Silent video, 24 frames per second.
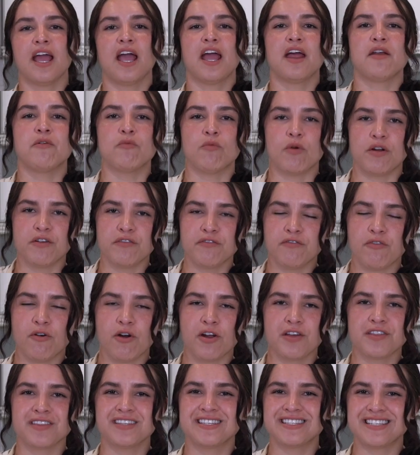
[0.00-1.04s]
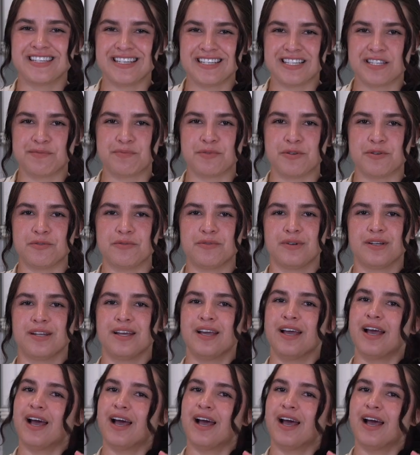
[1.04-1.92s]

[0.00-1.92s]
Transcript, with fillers: 1/4 teaspoon